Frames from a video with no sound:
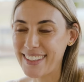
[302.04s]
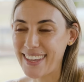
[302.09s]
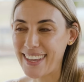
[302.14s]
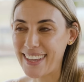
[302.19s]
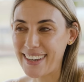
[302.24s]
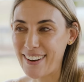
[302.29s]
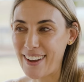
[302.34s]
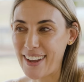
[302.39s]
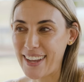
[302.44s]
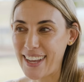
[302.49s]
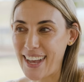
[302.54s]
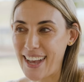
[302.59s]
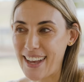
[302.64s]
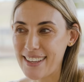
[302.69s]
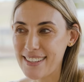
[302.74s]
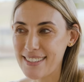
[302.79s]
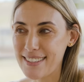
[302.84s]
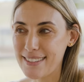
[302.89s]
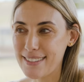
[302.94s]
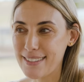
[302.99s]
and I
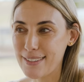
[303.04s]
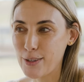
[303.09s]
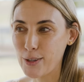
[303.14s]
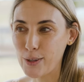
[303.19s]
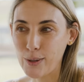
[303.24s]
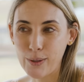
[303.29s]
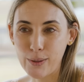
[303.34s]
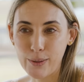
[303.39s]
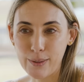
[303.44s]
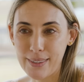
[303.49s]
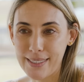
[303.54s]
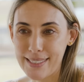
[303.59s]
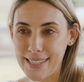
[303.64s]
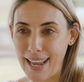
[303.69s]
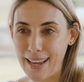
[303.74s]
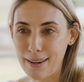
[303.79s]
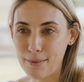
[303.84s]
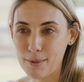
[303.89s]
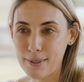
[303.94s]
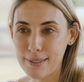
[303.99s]
asked who the
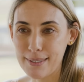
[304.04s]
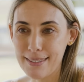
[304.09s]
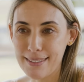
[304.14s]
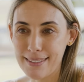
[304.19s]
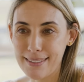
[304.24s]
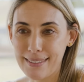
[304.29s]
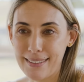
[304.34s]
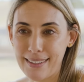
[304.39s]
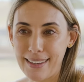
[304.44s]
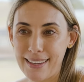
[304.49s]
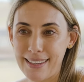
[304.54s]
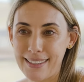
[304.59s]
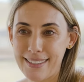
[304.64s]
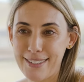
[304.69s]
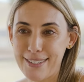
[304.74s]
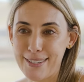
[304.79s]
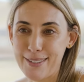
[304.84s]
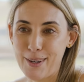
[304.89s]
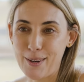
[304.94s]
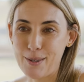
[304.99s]
dad was,
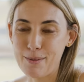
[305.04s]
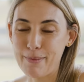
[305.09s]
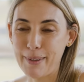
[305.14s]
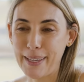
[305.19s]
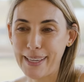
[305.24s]
and she told